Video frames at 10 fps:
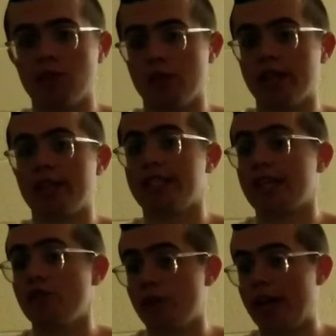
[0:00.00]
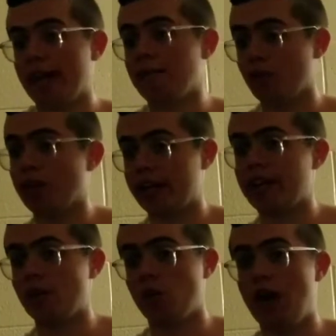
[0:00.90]
or things that you can't bring
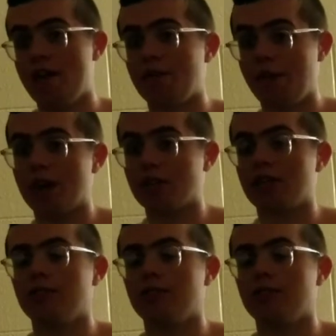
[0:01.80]
in or have a model.